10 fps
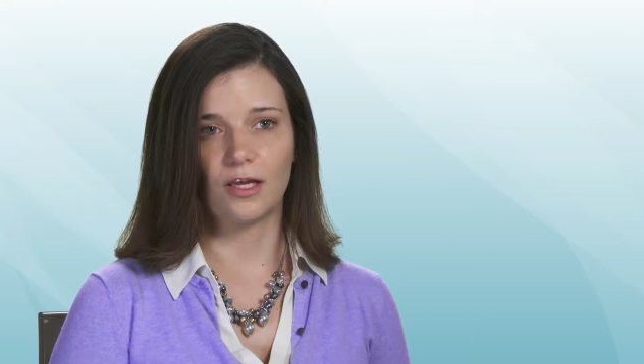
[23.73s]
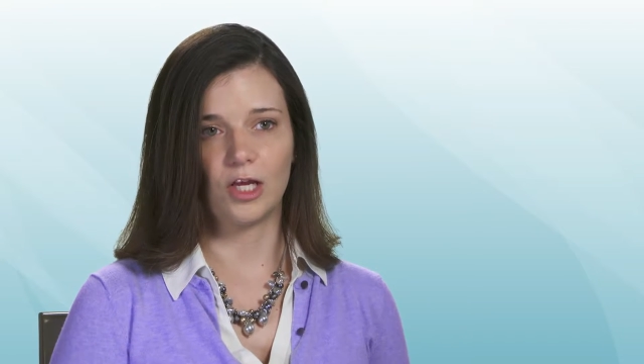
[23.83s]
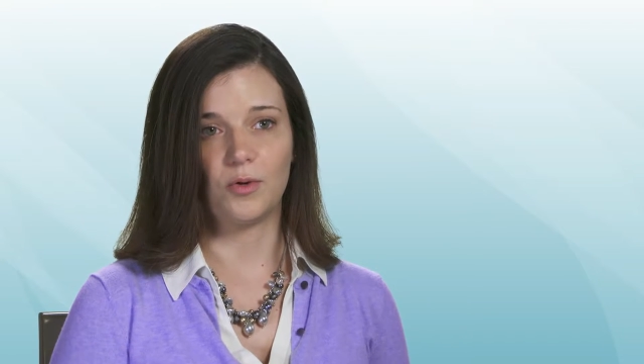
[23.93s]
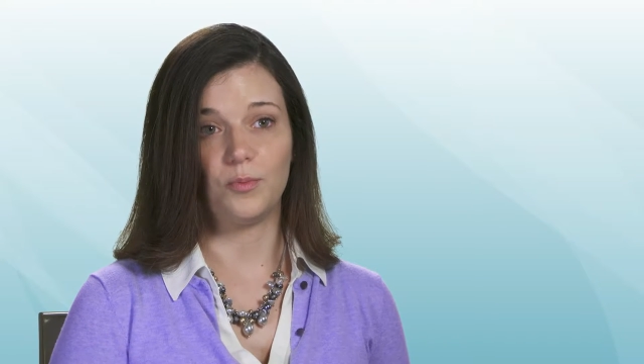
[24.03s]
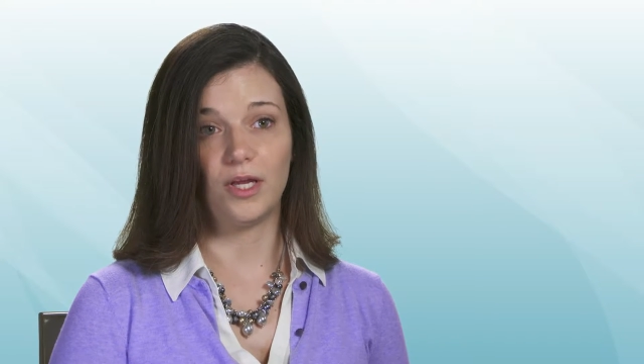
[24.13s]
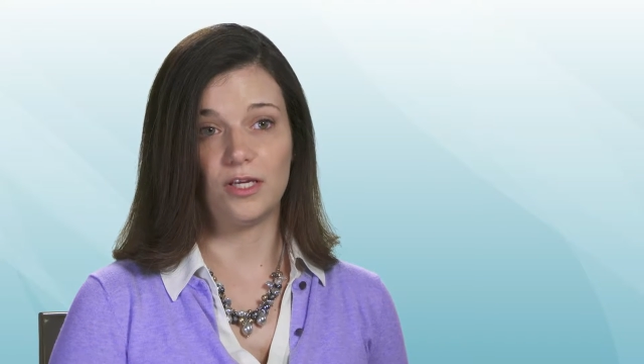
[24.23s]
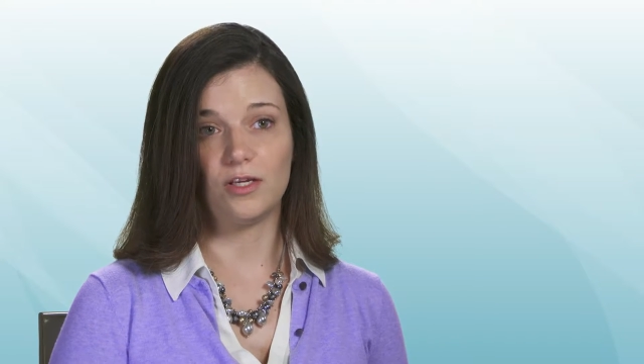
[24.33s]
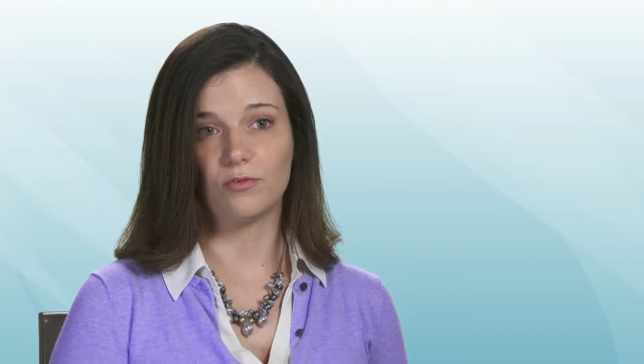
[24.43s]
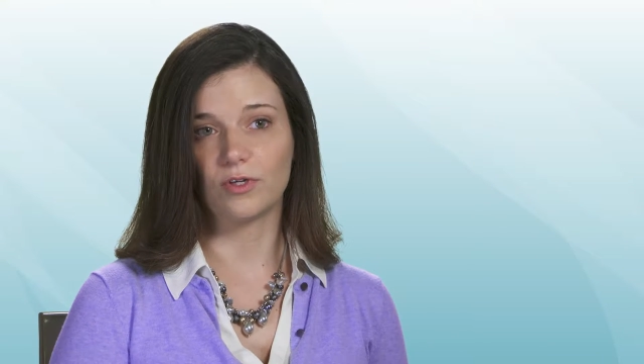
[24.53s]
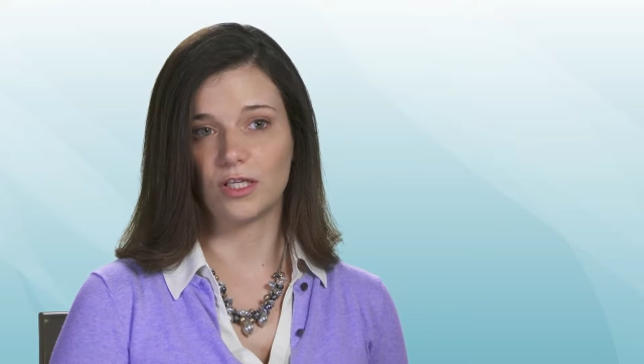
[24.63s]
Um, and
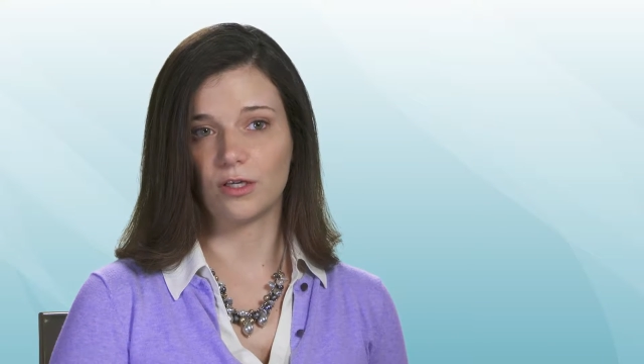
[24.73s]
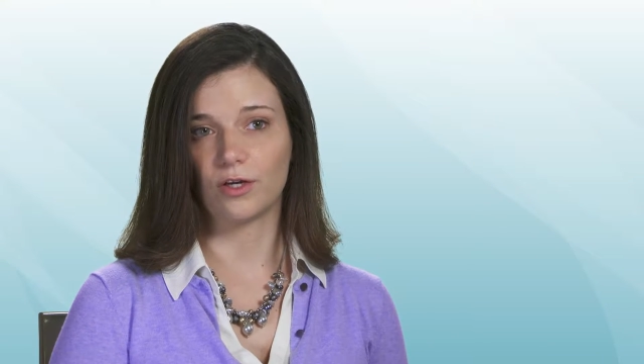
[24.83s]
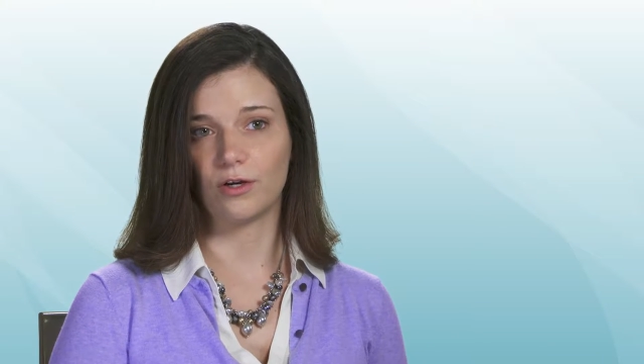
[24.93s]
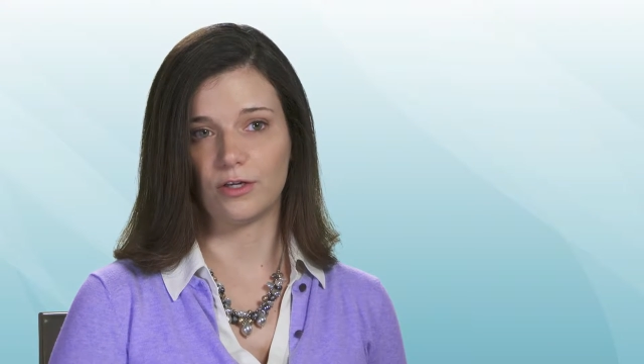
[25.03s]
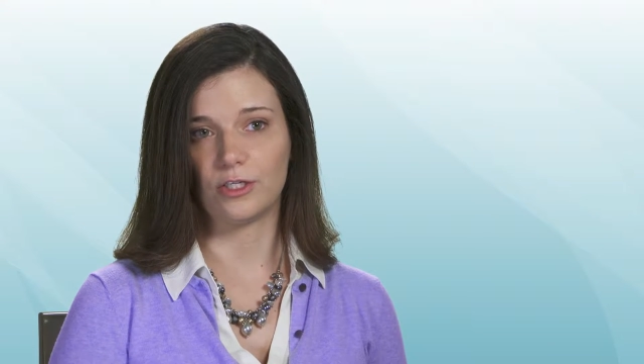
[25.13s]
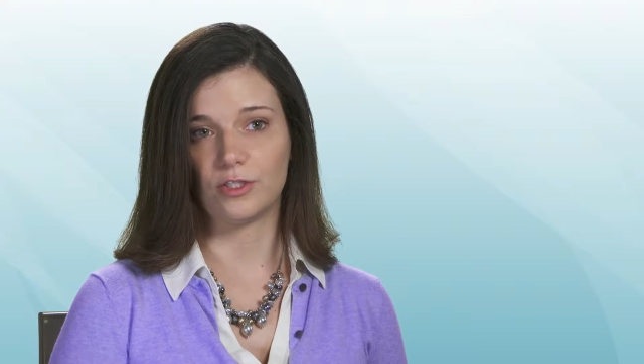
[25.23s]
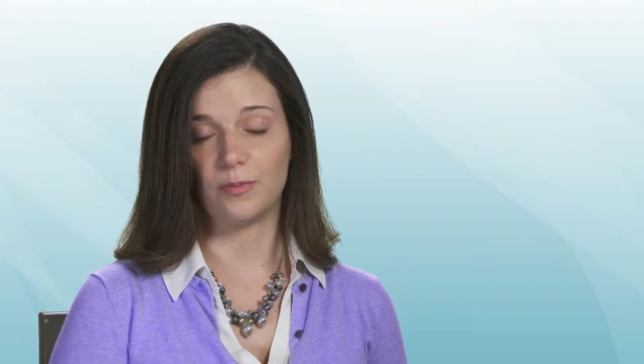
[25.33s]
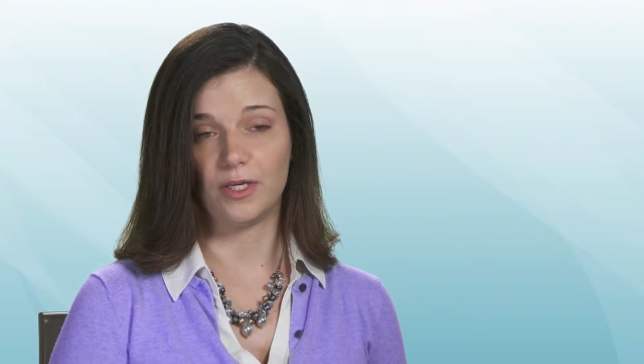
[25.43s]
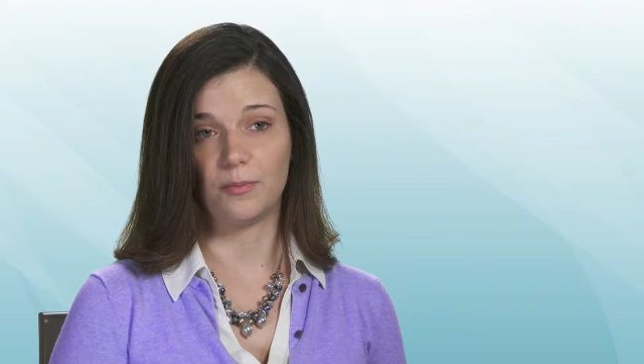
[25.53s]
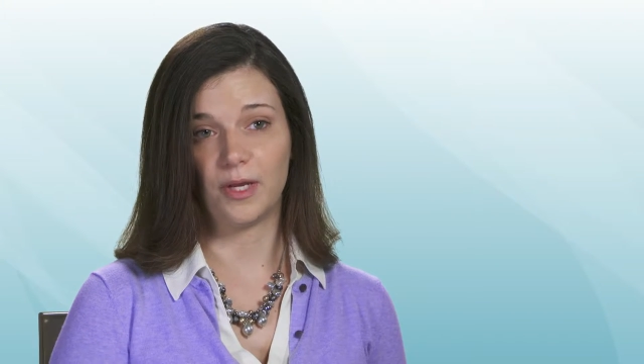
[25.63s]
he really encouraged
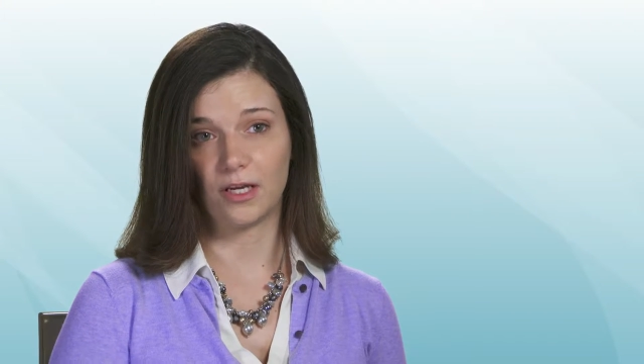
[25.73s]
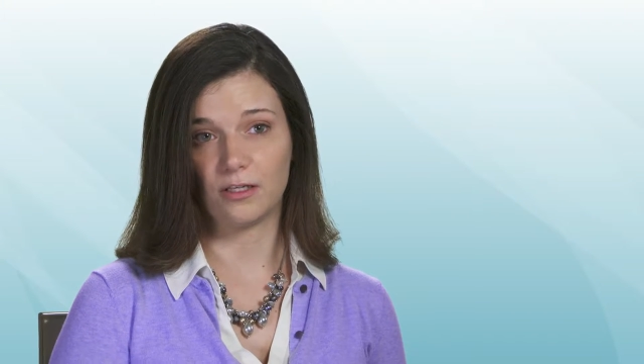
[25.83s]
me to pick